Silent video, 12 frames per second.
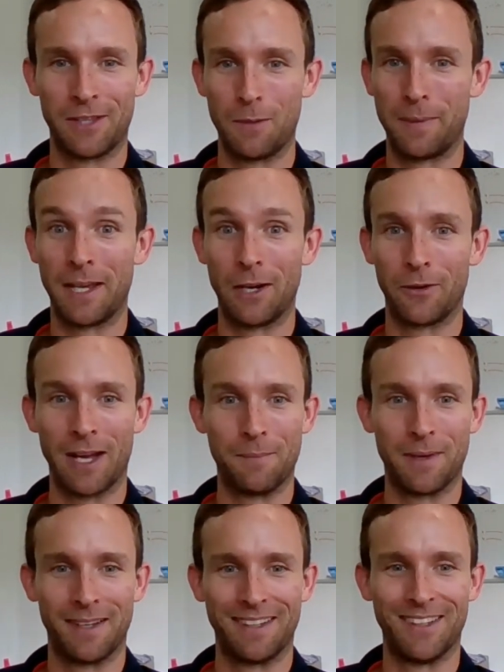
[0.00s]
and they'll be held
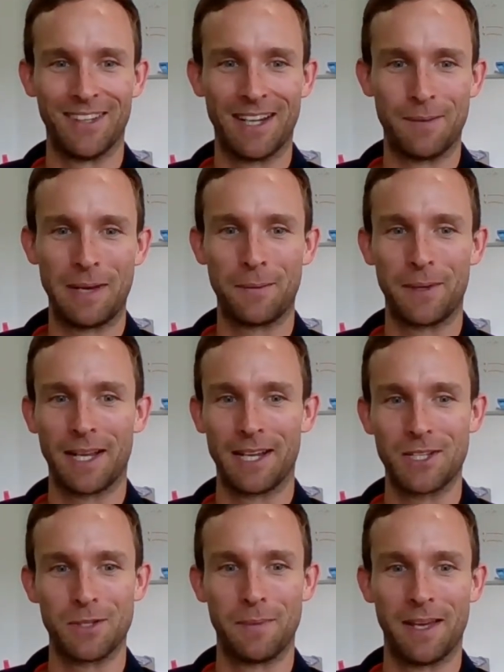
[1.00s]
up, and you'll be able to
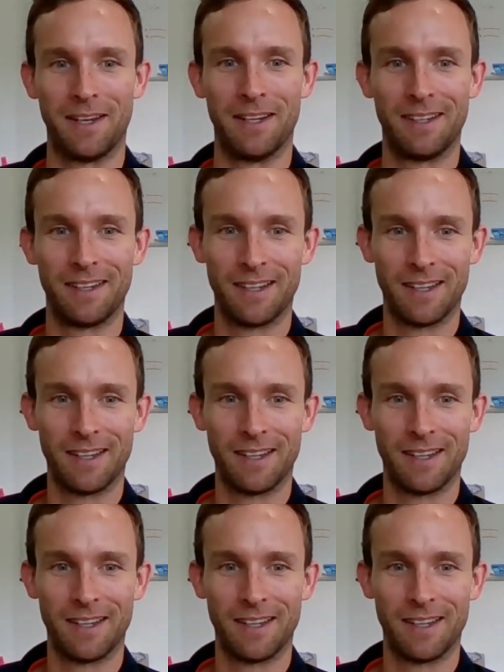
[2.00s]
catch them then.